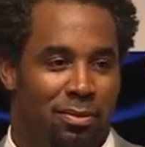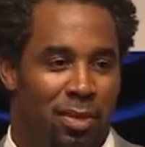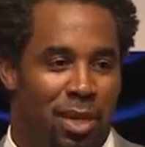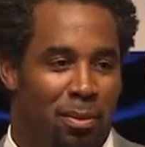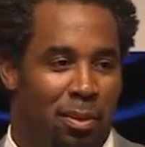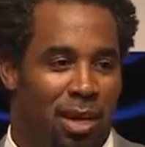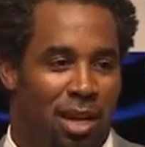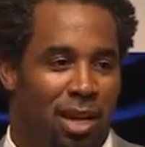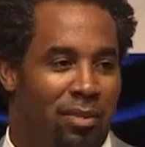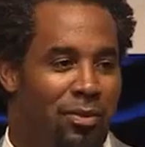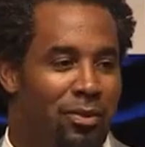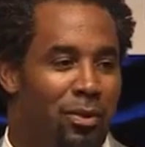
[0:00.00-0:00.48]
me
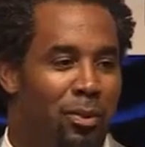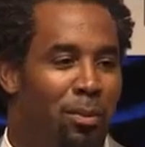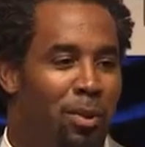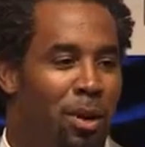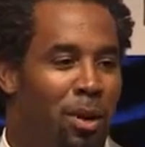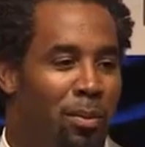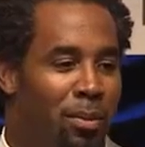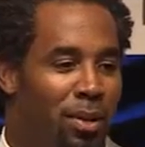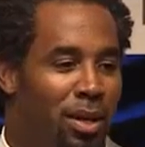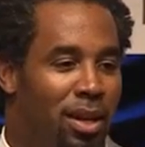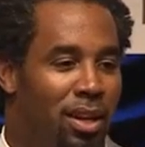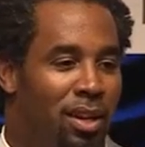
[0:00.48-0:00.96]
being a
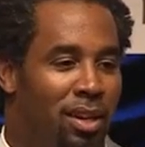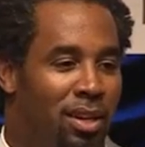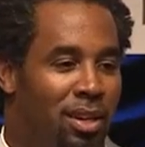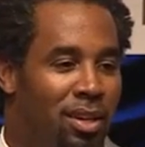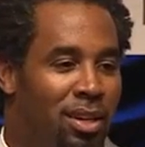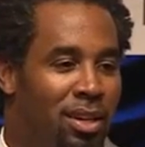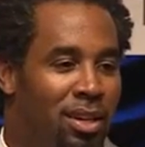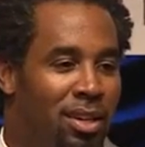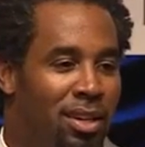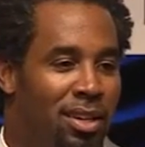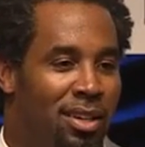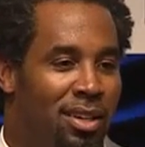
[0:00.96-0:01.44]
football player,
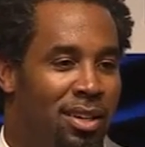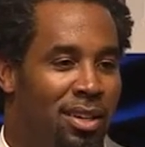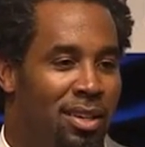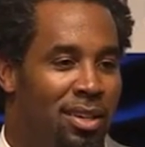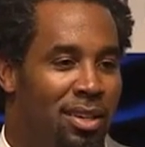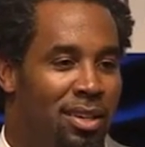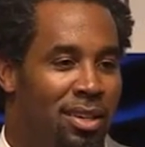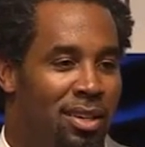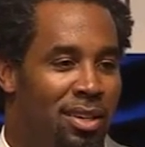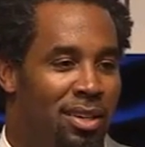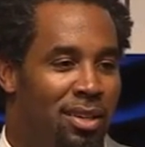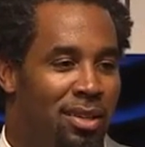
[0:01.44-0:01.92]

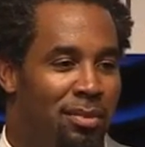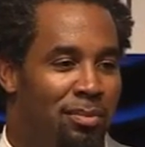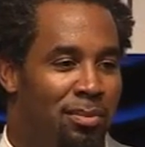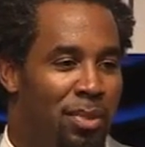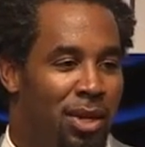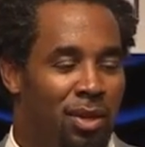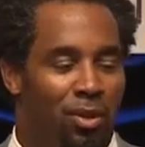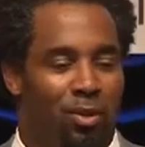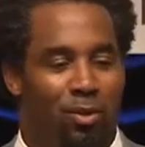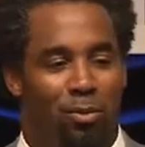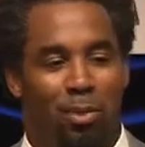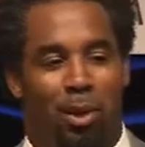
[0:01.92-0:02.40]

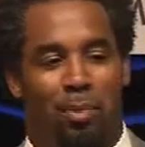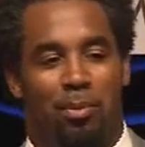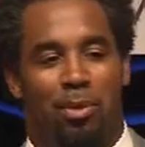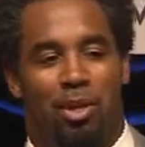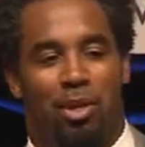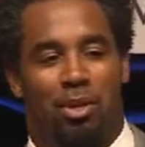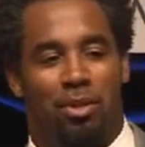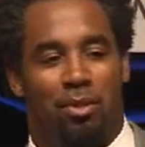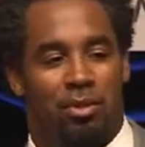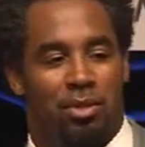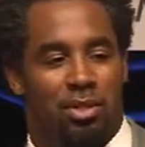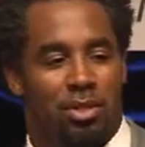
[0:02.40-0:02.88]
but you'll remember
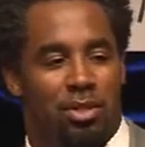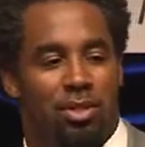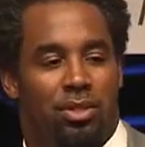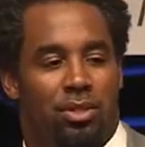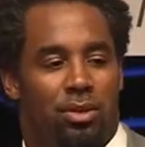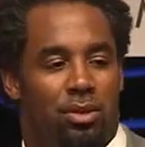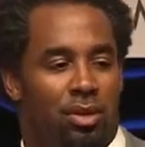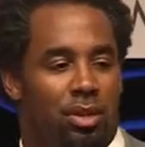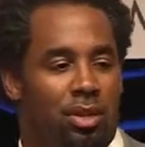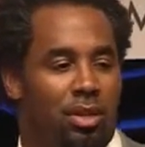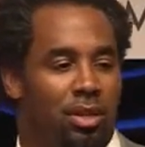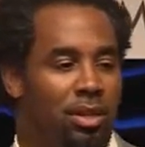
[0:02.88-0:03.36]
Kunta's
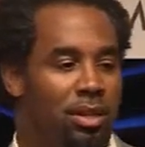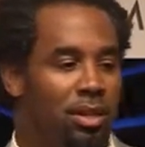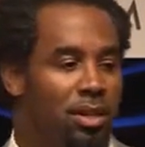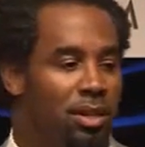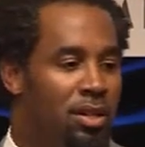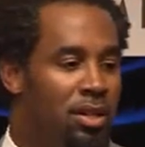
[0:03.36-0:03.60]
story.